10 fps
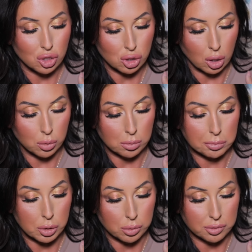so
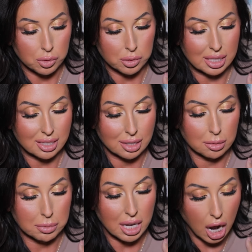beautiful. These
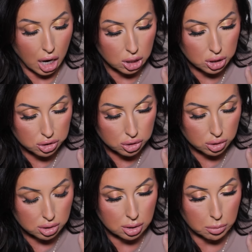lip colors
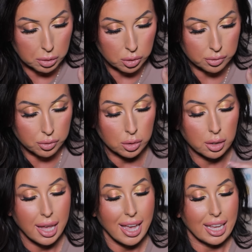look so beautiful.
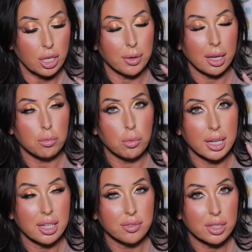You get
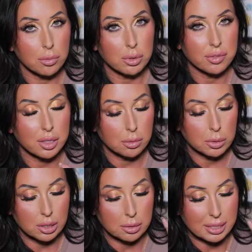one of the
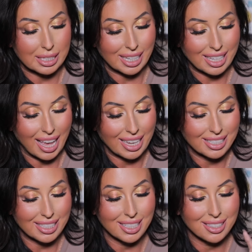refillable lipstick
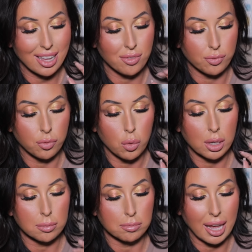cases and
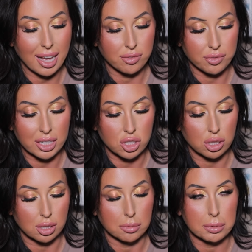four matte finish
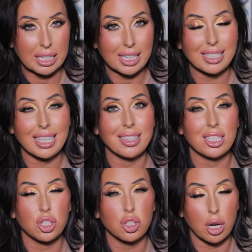lipsticks in
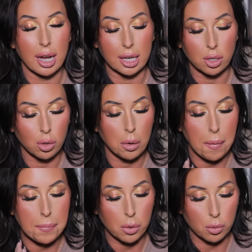this triangle
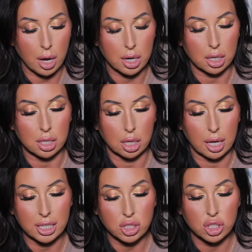Prada
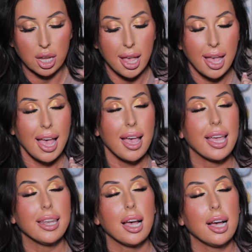clutch,
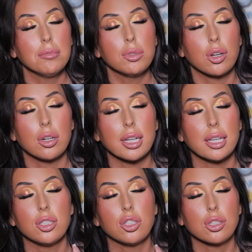and I'm sorry,
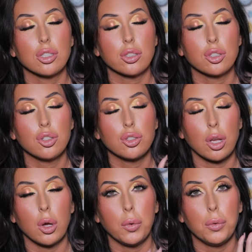it just looks
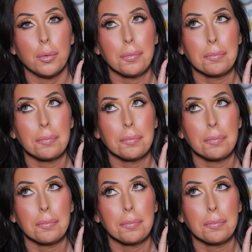so